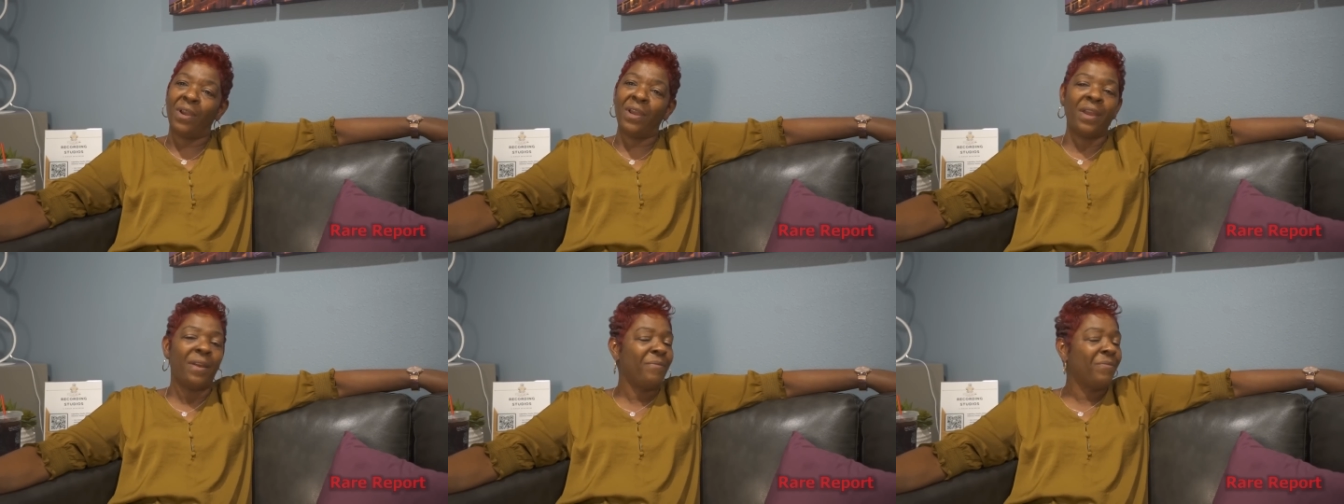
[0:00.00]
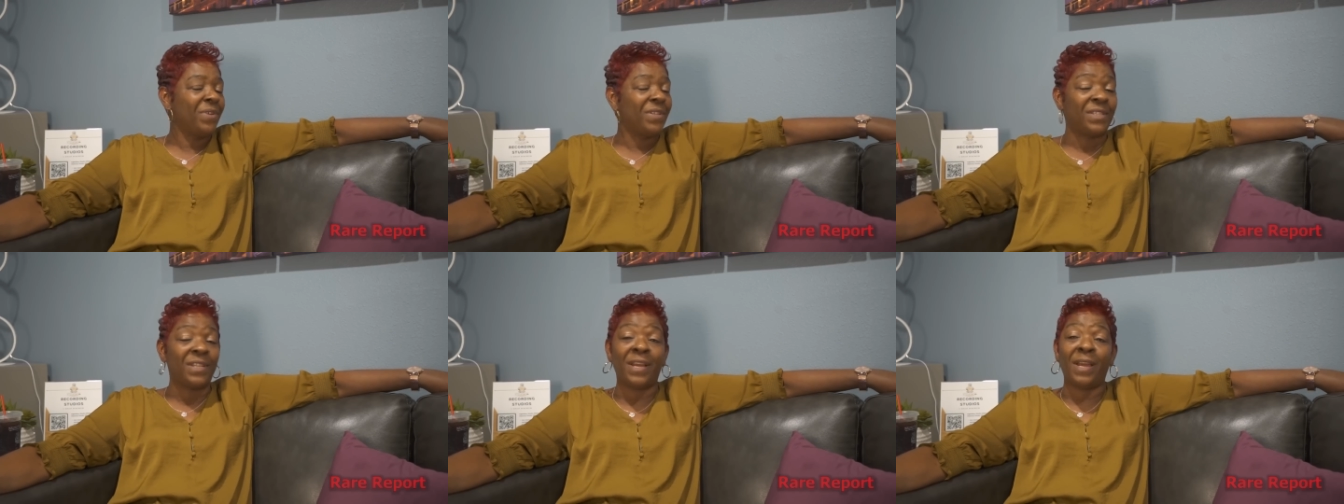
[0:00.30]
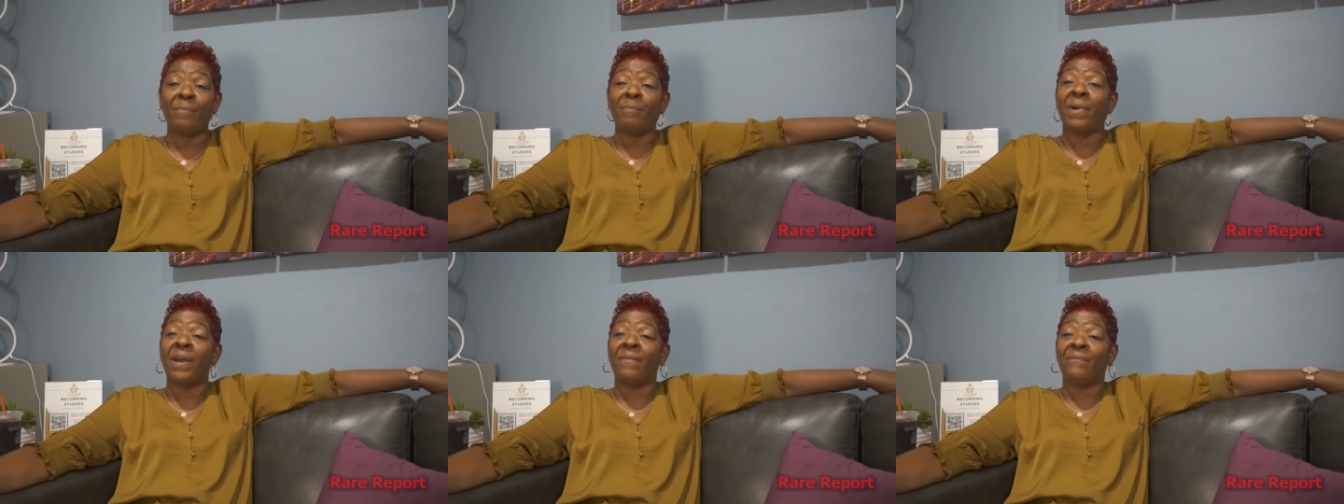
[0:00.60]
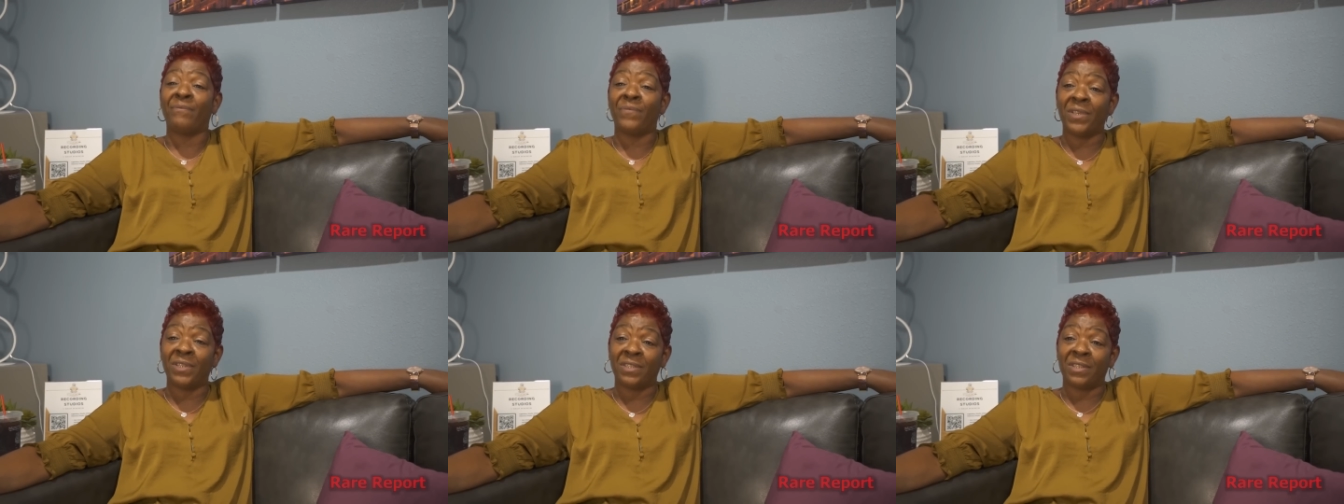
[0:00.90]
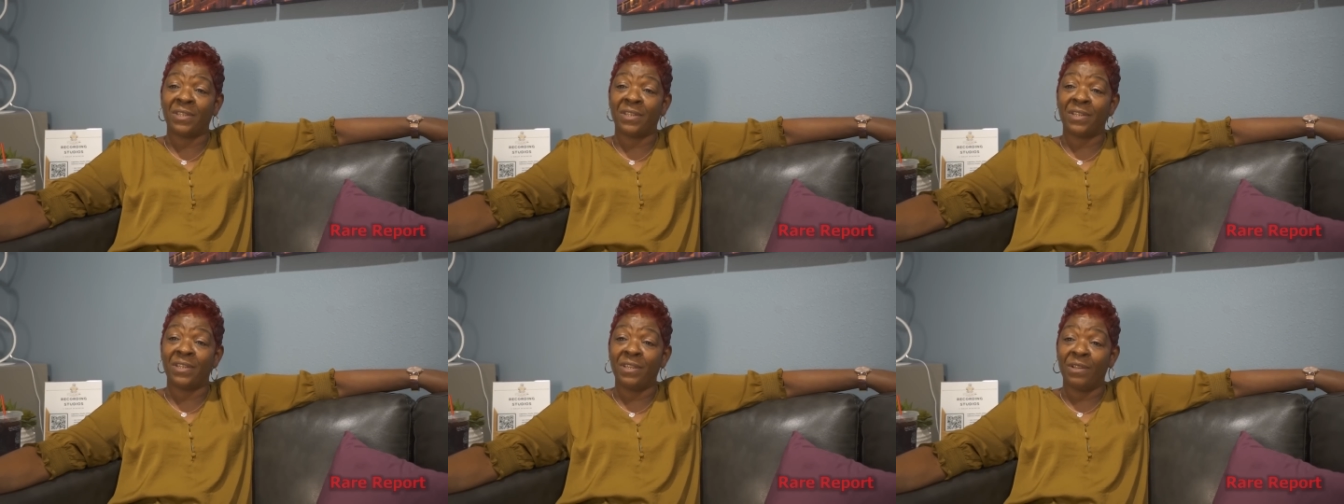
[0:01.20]
every time I
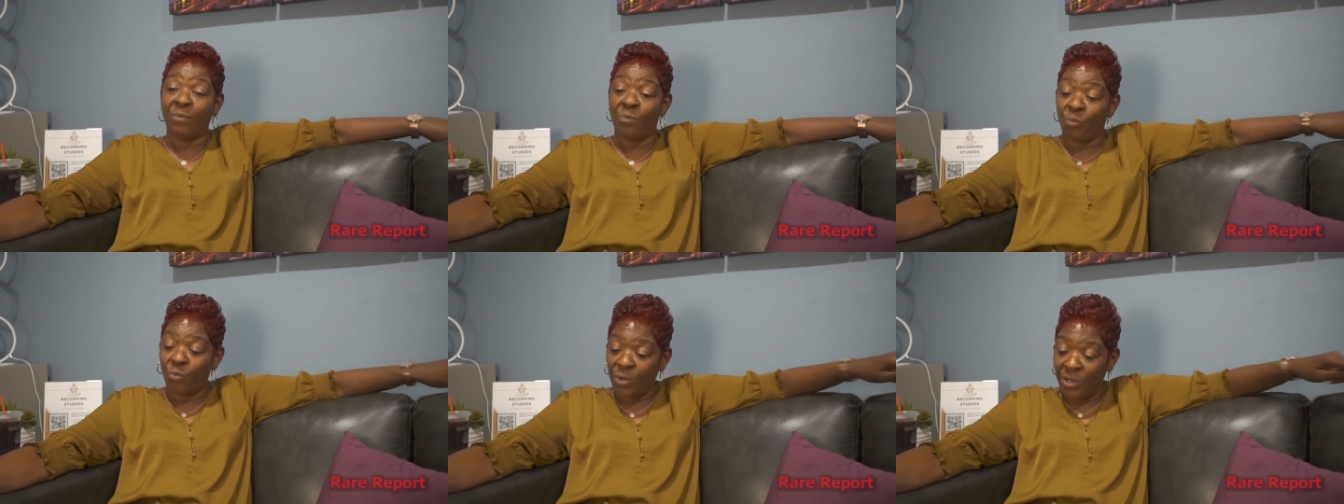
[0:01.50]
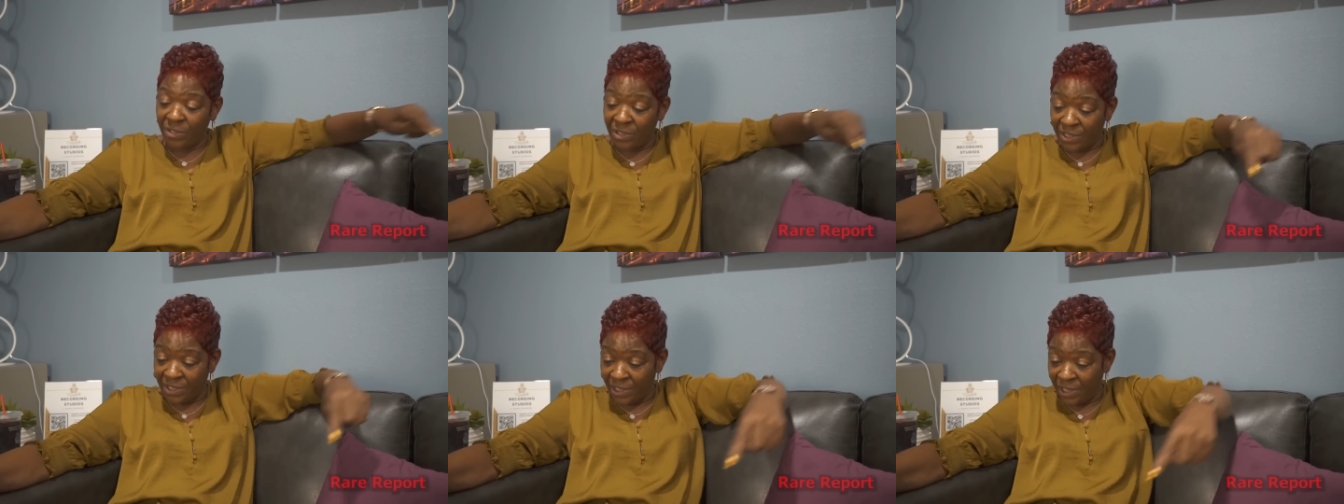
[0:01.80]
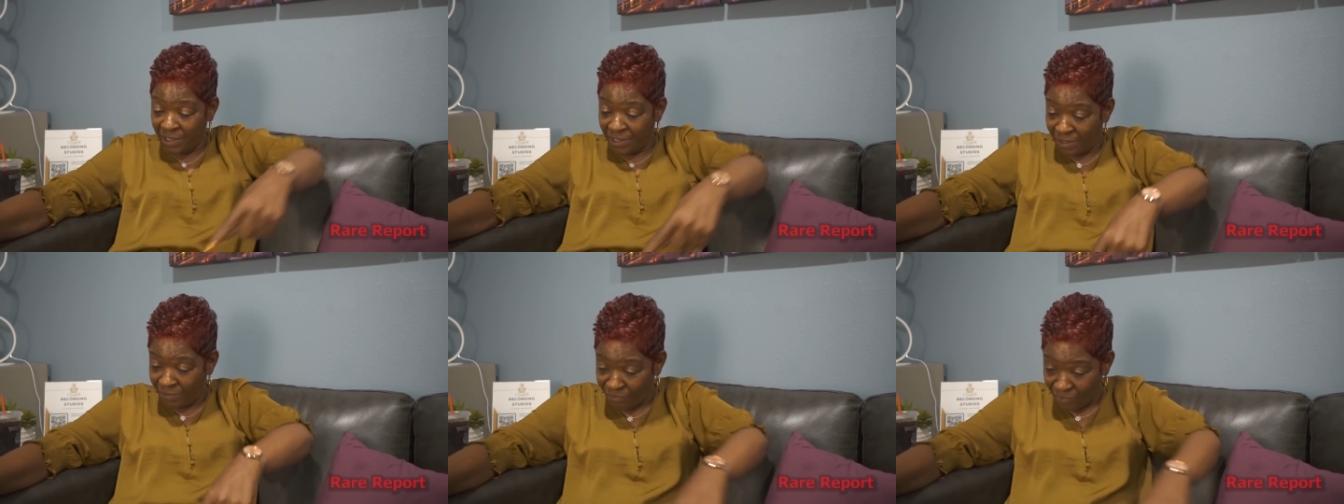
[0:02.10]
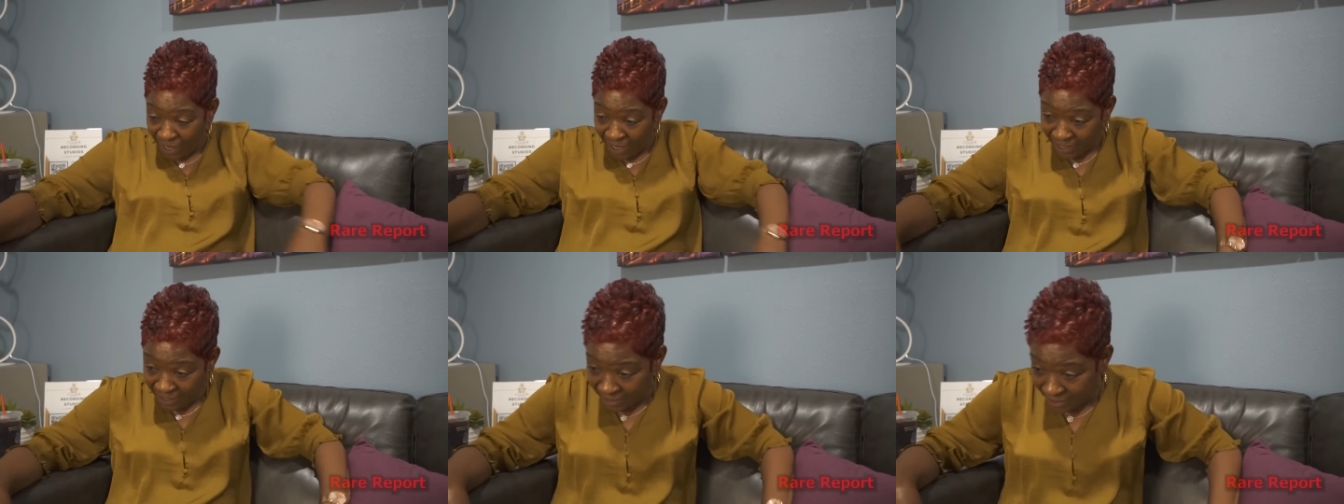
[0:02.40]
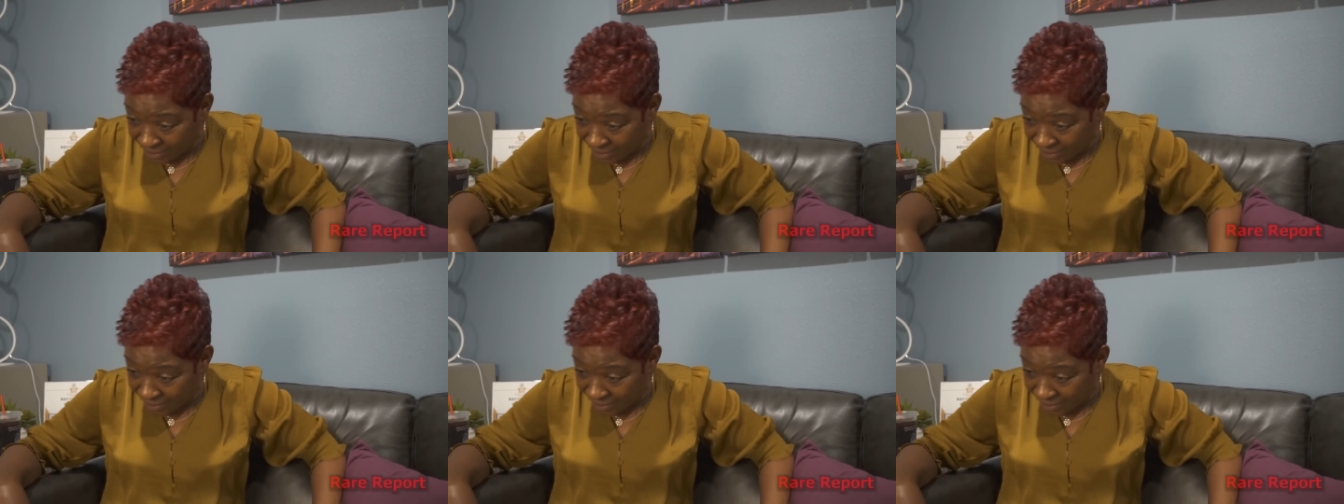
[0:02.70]
visited him, we're sitting right,